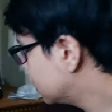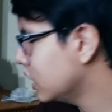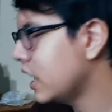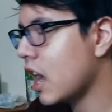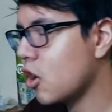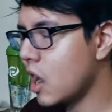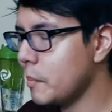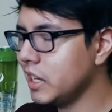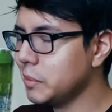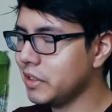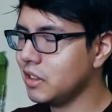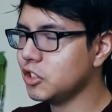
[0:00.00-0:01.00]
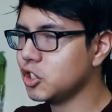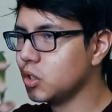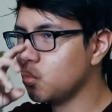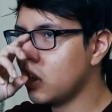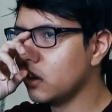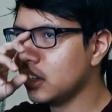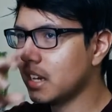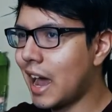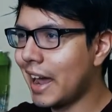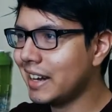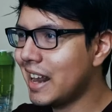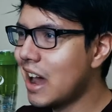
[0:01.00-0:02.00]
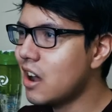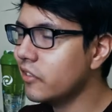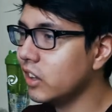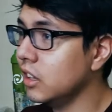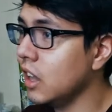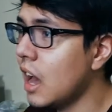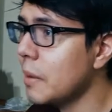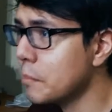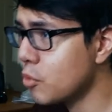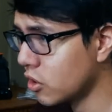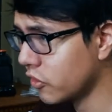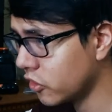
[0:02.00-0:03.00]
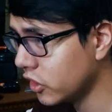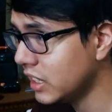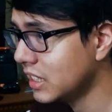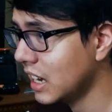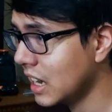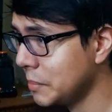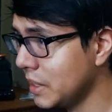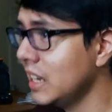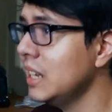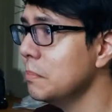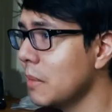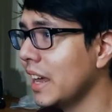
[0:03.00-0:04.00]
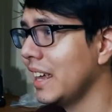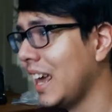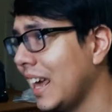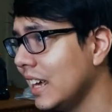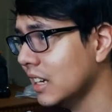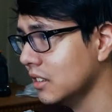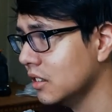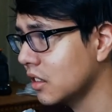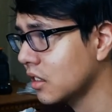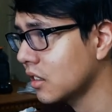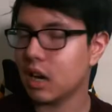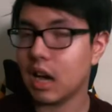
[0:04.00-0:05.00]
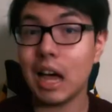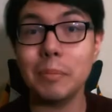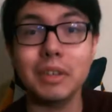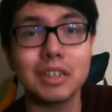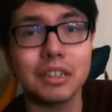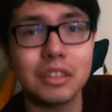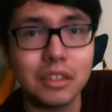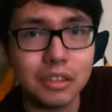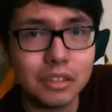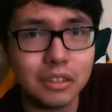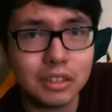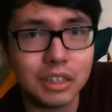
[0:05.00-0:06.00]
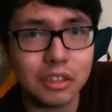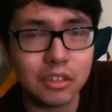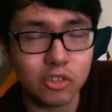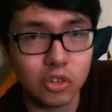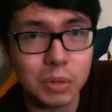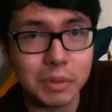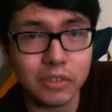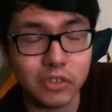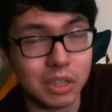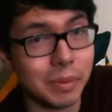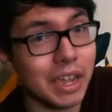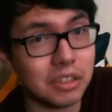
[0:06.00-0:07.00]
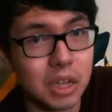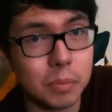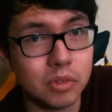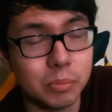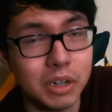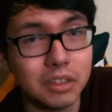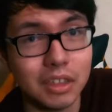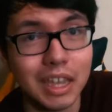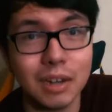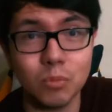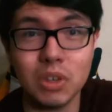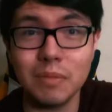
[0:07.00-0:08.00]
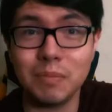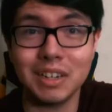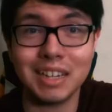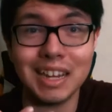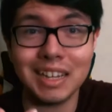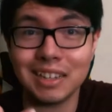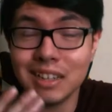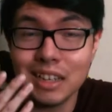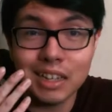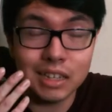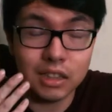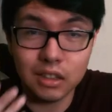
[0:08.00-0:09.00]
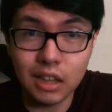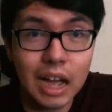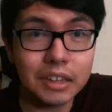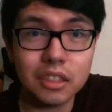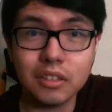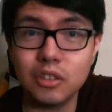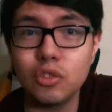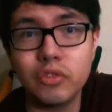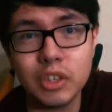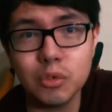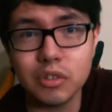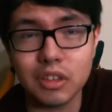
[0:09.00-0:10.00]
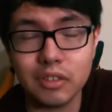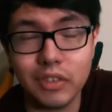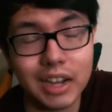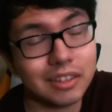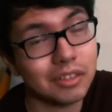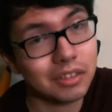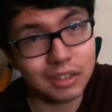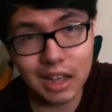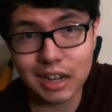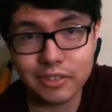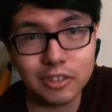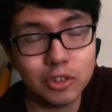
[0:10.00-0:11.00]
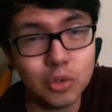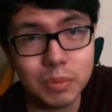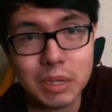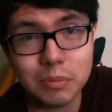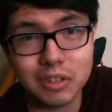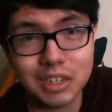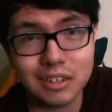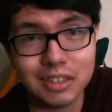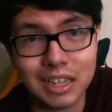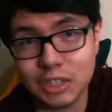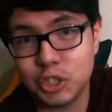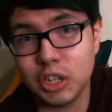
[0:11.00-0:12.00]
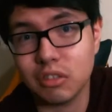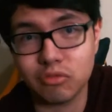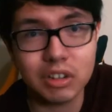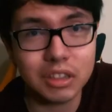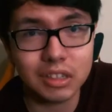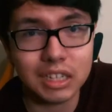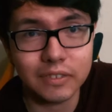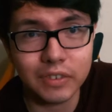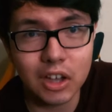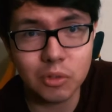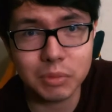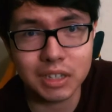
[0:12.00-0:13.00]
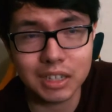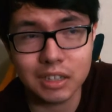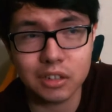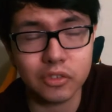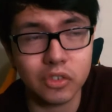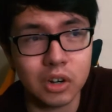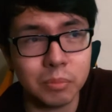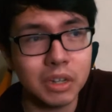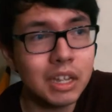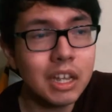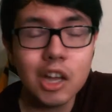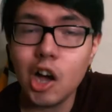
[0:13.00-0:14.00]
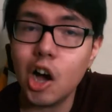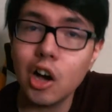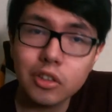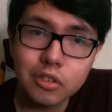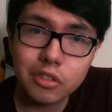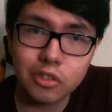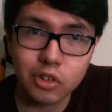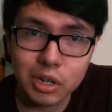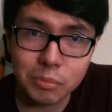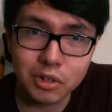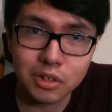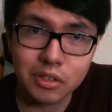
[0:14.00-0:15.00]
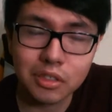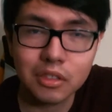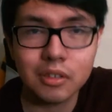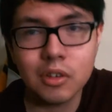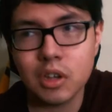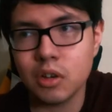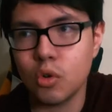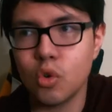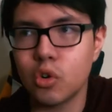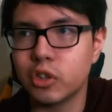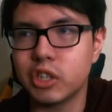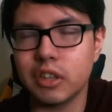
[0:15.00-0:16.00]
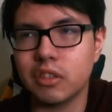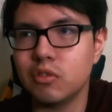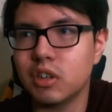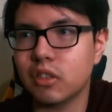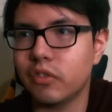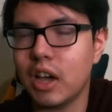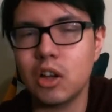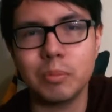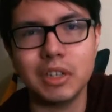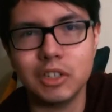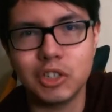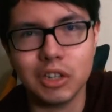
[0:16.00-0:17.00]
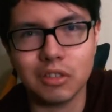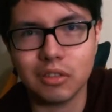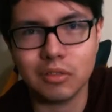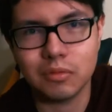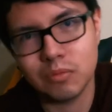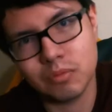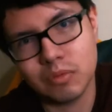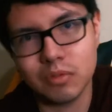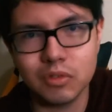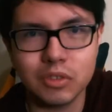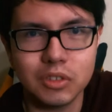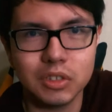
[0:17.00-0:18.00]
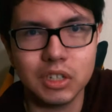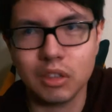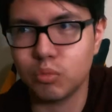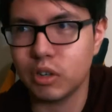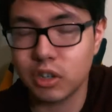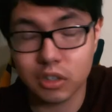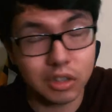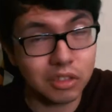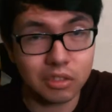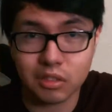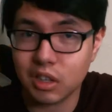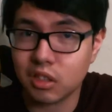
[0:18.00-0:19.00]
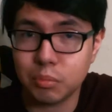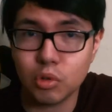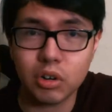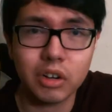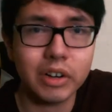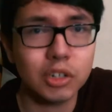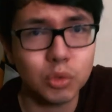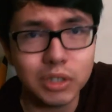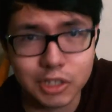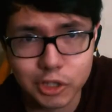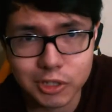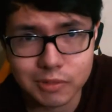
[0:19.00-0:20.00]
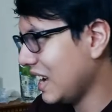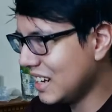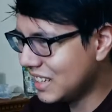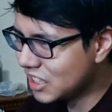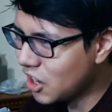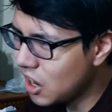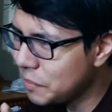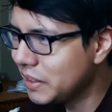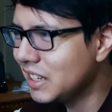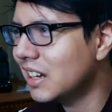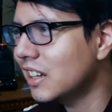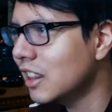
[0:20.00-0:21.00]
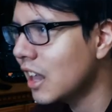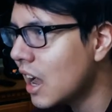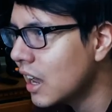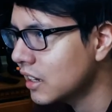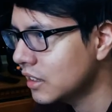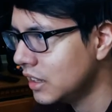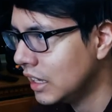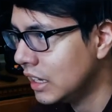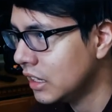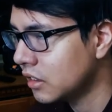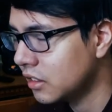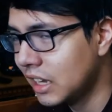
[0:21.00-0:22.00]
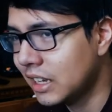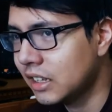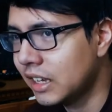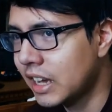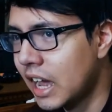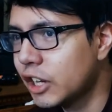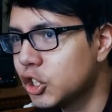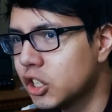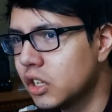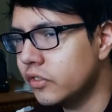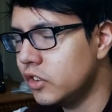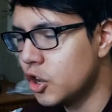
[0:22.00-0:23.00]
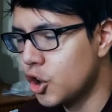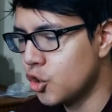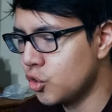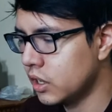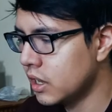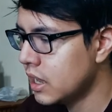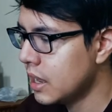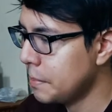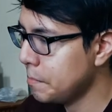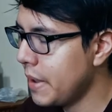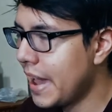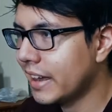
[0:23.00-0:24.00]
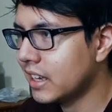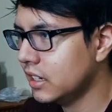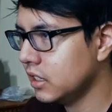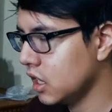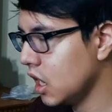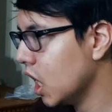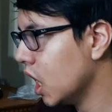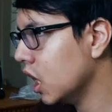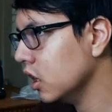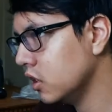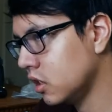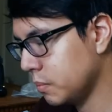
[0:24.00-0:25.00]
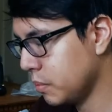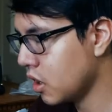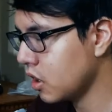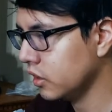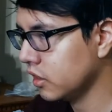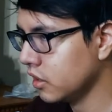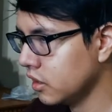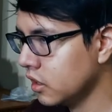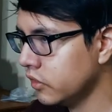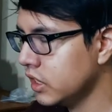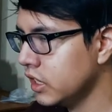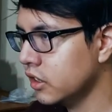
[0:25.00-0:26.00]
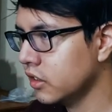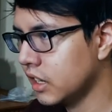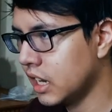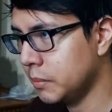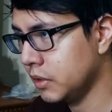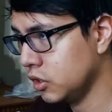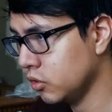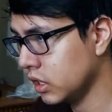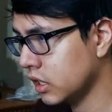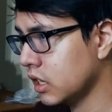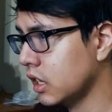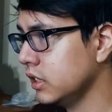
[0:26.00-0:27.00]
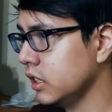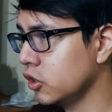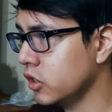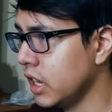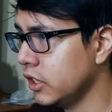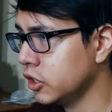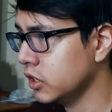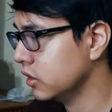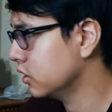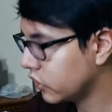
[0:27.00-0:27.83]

To now I'm in a position to where I now have a lot more free time in my hands. I've been consistently streaming for the past couple of months, and we've been getting lots of new viewers. In fact, there's a lot of you new people here that just recently have found me, either from other streamers or you just found me just when you're just exploring around Twitch. And it taught me a lot of things that I should have known back in other parts of the years that I've been doing content creation.